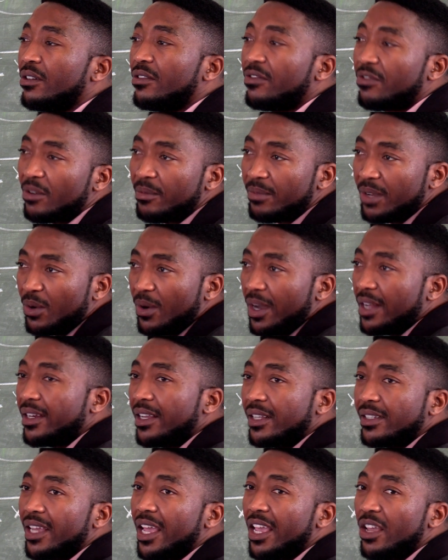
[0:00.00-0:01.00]
from the one
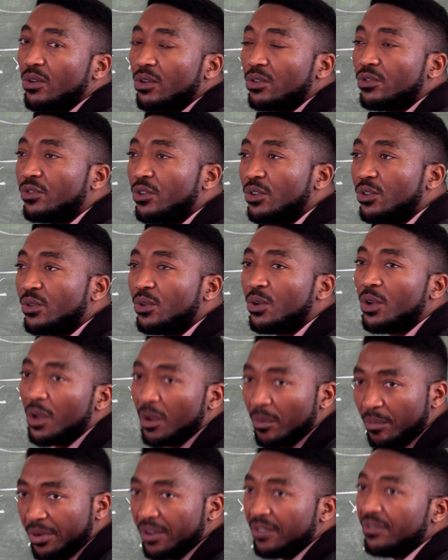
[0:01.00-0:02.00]
that I wrote for you
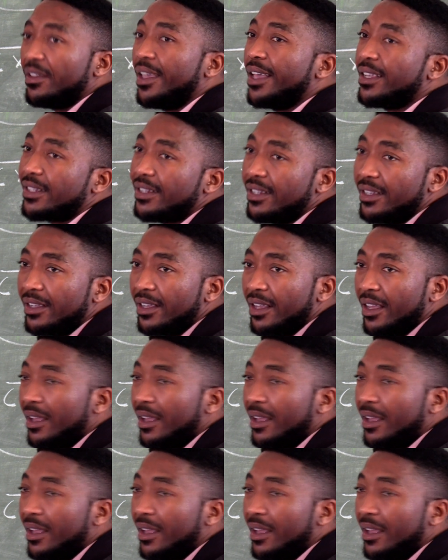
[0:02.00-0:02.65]
previously.